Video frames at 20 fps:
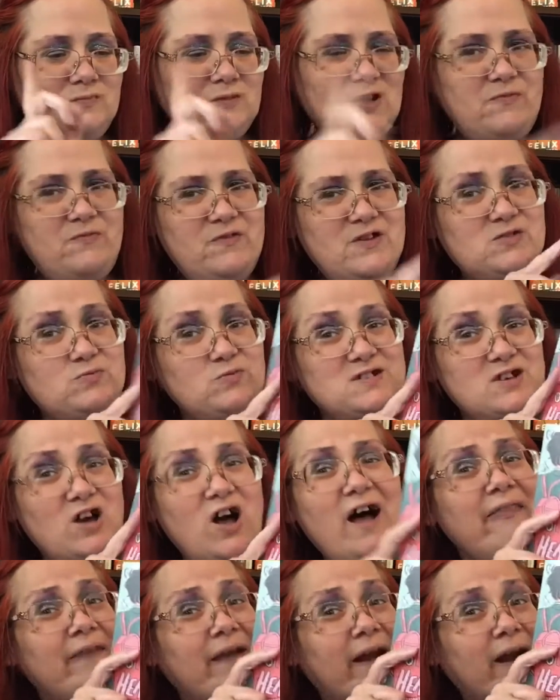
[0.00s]
And this was
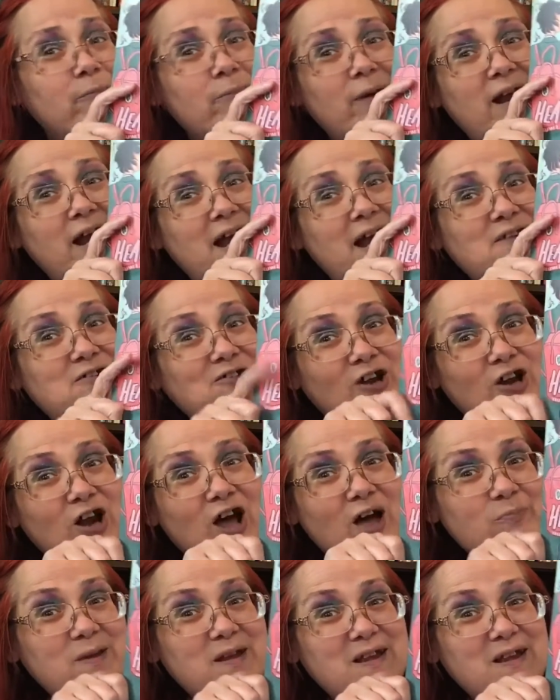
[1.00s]
on there, but I took it off